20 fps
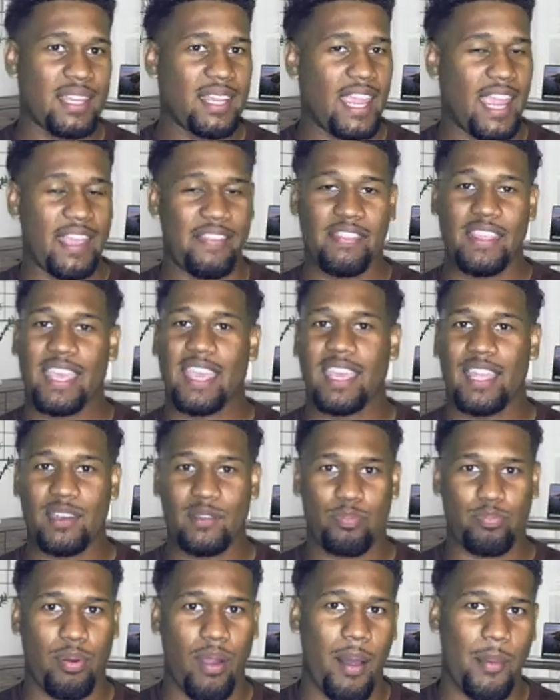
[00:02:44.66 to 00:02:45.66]
and
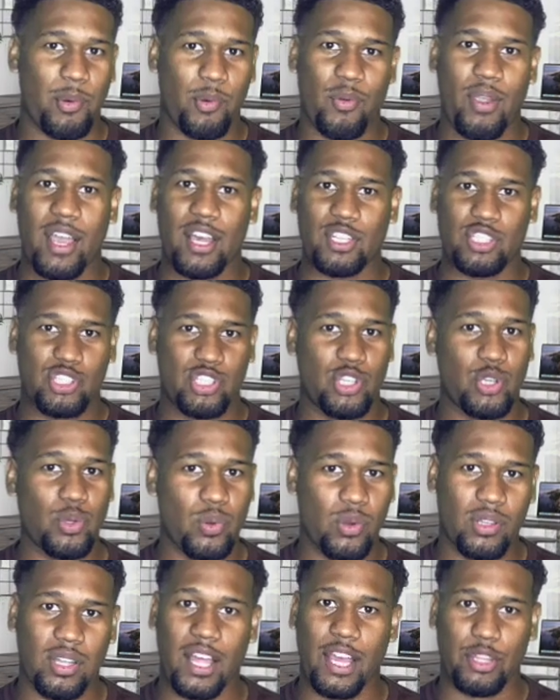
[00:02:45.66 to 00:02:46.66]
then probably around
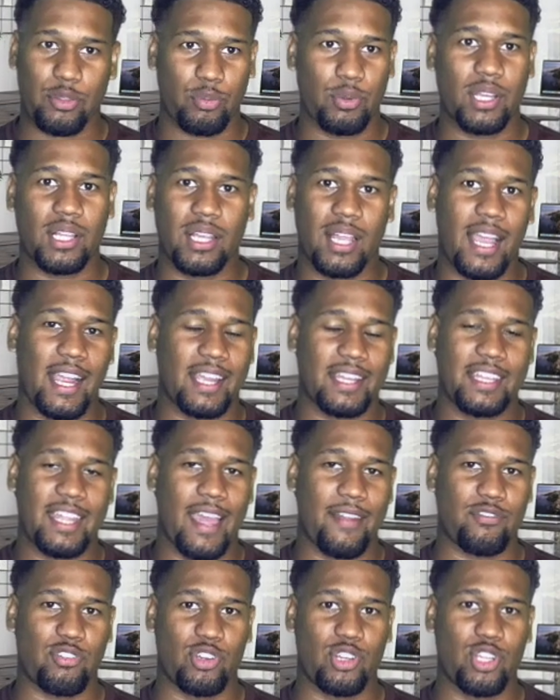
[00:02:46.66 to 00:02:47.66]
2 o'clock, 3 o'clock in the
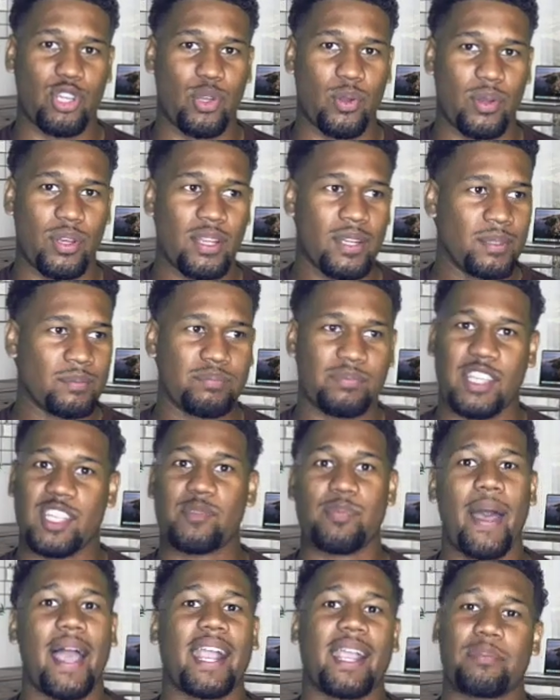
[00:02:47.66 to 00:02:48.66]
afternoon,
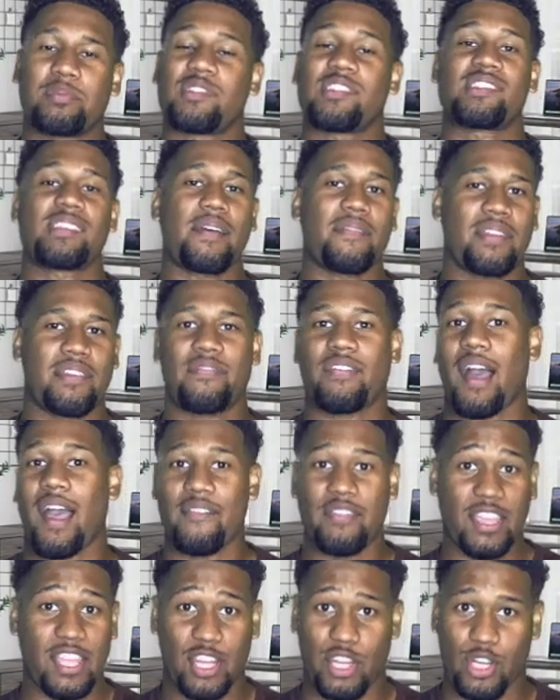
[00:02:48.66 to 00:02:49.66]
it's back up to
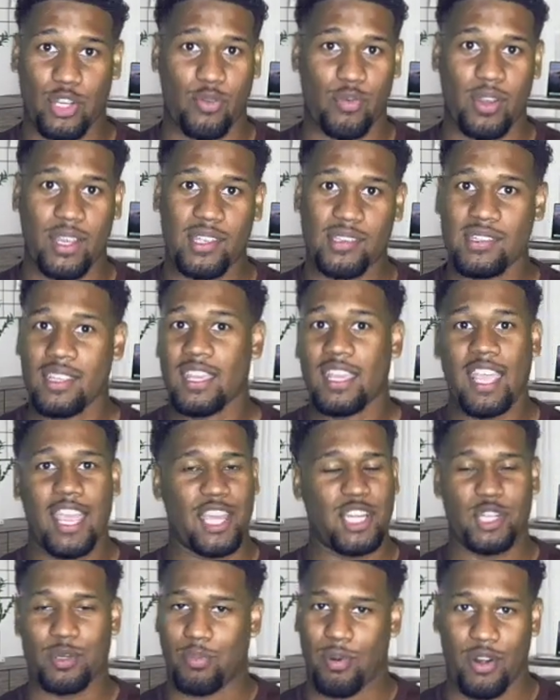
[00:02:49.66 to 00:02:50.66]
75, 80 degrees,
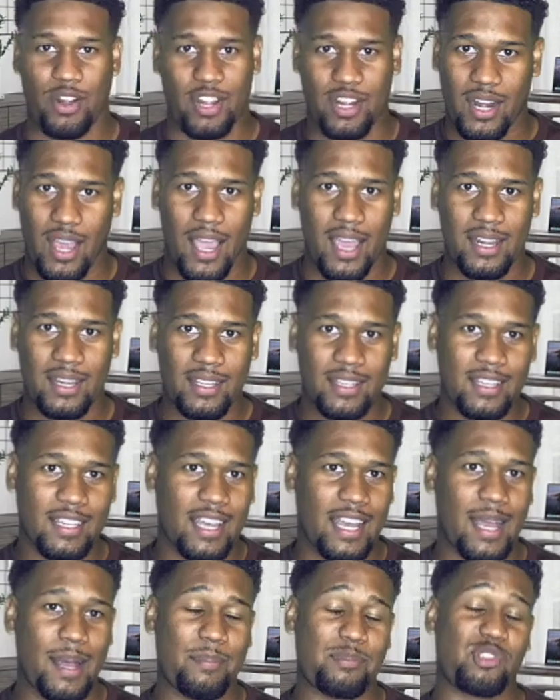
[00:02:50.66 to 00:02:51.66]
and you're burning hot.
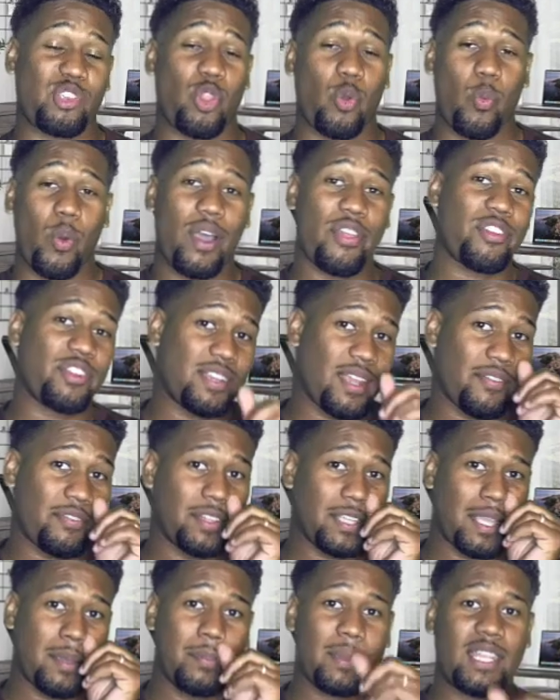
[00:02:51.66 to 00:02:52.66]
So the weather
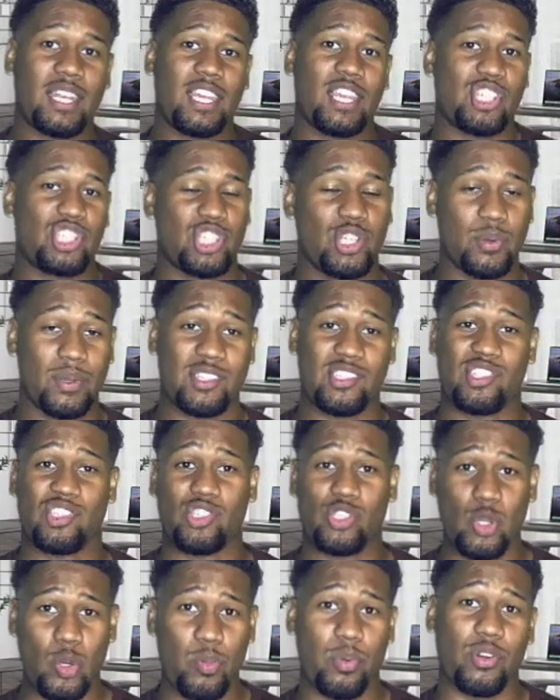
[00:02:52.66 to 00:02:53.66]
definitely can be an issue. It's
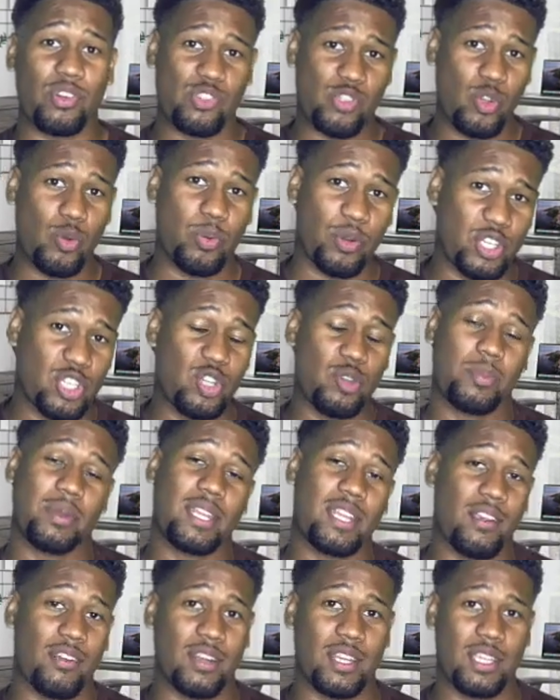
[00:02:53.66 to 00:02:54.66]
super, super
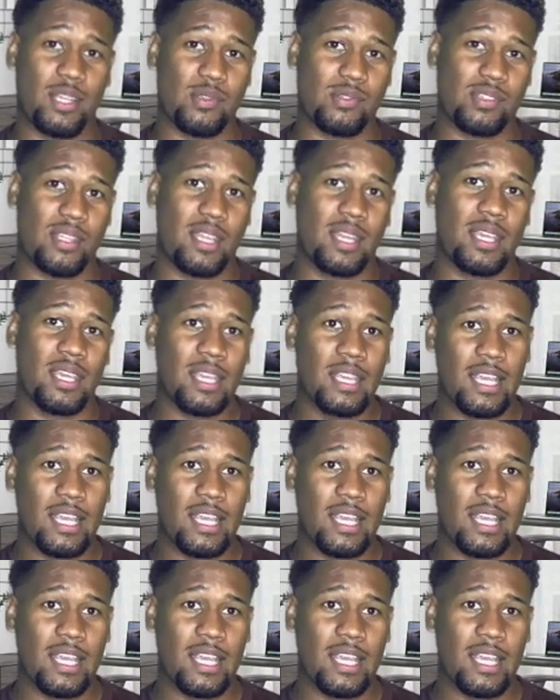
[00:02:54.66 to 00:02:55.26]
humid here in Houston.